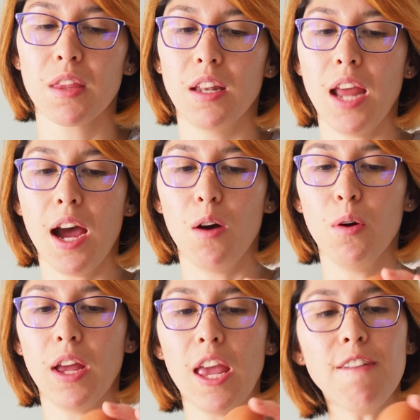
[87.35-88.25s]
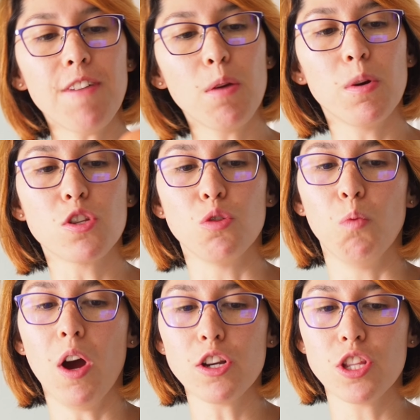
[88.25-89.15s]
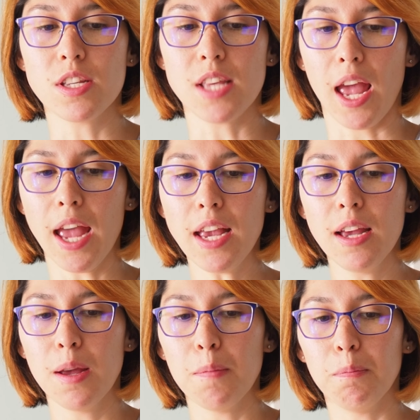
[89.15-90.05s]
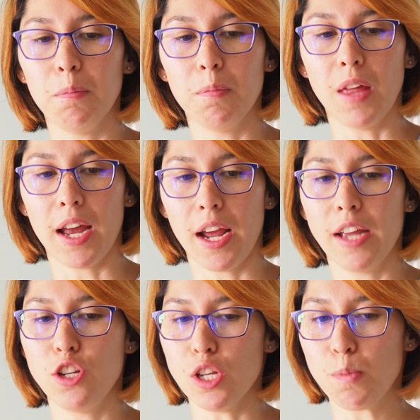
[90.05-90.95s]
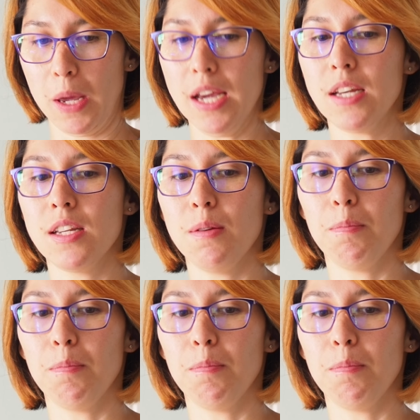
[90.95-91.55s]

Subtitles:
Now, if I was to wash this egg that I had just picked,